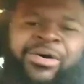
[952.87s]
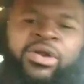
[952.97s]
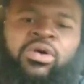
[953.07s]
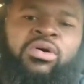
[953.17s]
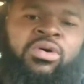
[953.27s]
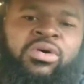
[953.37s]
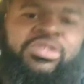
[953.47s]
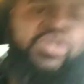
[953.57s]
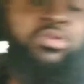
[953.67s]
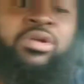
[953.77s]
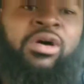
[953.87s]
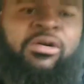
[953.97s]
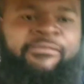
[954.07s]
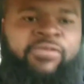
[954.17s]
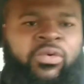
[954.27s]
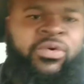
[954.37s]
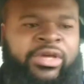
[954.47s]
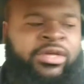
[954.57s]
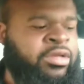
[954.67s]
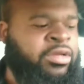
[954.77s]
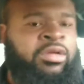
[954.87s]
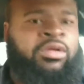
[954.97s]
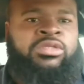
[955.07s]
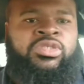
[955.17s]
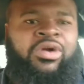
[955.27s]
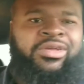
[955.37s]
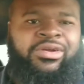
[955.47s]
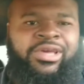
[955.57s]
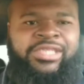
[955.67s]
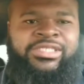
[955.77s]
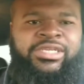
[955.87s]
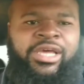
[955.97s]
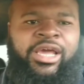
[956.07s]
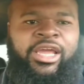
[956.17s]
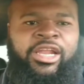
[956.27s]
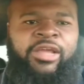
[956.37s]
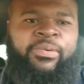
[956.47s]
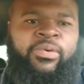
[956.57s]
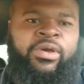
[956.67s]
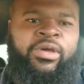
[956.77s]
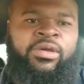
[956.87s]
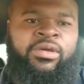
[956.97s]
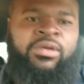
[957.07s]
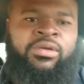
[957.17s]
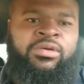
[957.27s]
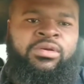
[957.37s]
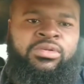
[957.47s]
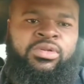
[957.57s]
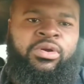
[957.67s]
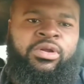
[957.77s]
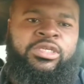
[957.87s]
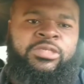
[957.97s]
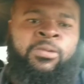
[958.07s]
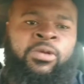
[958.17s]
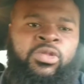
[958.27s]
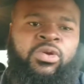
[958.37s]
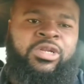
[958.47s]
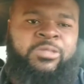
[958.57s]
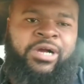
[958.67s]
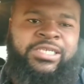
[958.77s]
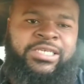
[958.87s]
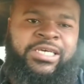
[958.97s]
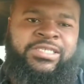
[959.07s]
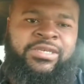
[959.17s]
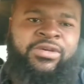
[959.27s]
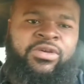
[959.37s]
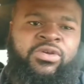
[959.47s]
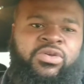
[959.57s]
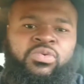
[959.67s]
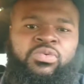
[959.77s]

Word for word: at all costs, you want to avoid starting your engine at any point during this during this process. You do